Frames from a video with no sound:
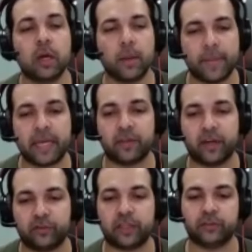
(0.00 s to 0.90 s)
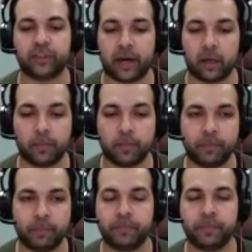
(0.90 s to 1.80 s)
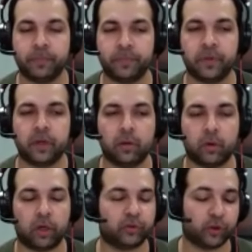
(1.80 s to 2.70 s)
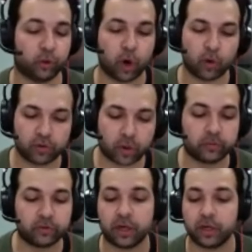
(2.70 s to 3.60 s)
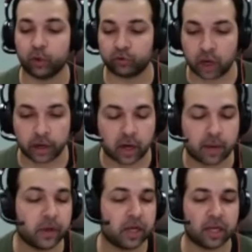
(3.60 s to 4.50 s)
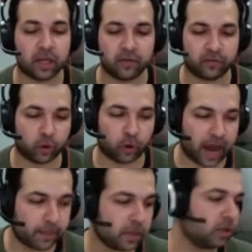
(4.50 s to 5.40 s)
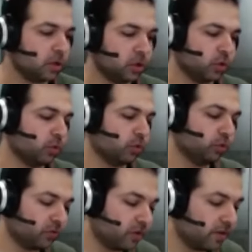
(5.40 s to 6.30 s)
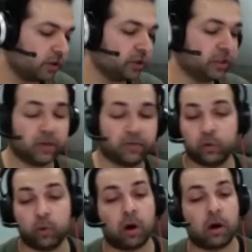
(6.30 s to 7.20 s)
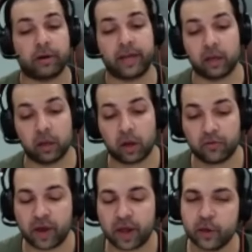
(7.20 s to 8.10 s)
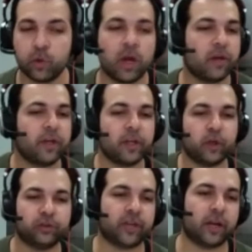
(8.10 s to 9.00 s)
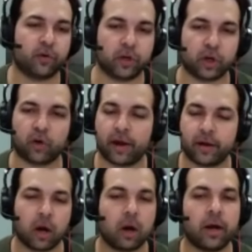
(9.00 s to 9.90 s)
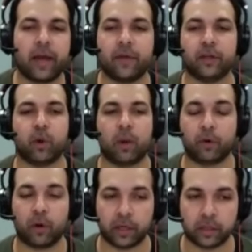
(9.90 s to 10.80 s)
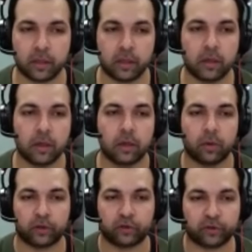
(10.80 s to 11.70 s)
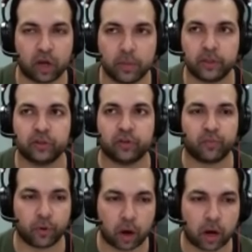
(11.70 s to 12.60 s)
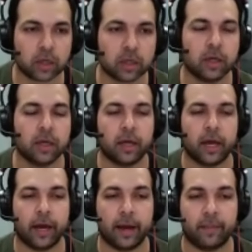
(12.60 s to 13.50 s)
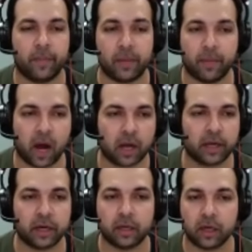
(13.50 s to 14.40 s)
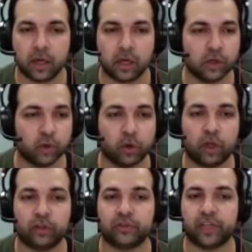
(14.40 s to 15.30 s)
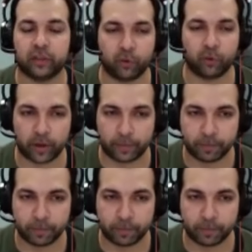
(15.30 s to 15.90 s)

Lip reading: being their sales channel, right? So you go to the website, you sign up. If you're happy, you use the free version. If you are getting a lot of value, then you just enter in your credit card and then you upgrade, right? So it's a combination of product and marketing doing all the sales for them.